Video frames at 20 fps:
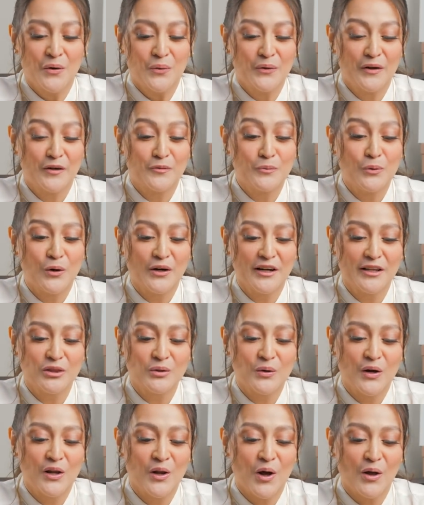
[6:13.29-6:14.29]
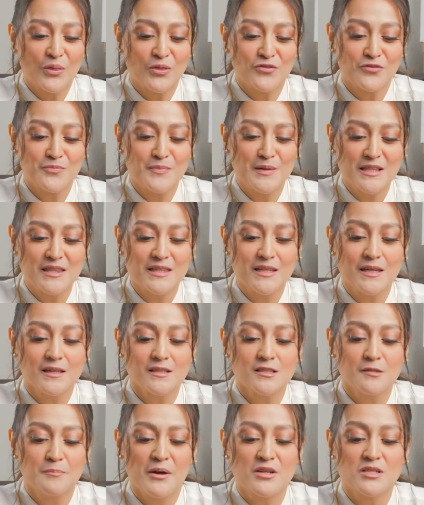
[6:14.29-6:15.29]
Wore it to a lot of
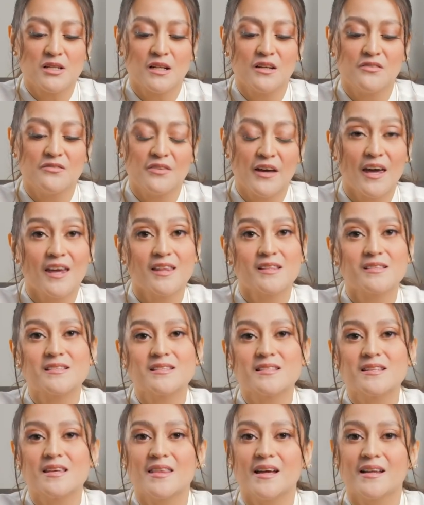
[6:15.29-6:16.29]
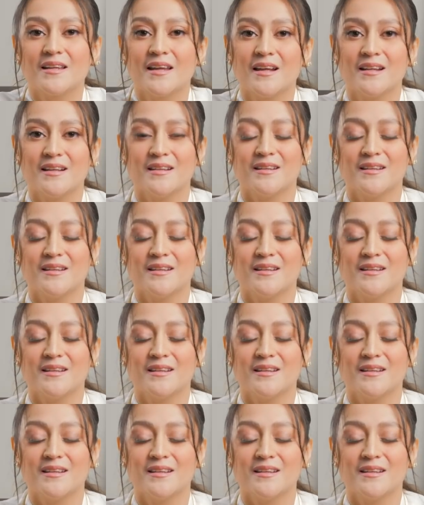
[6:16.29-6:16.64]
meetings, special events that I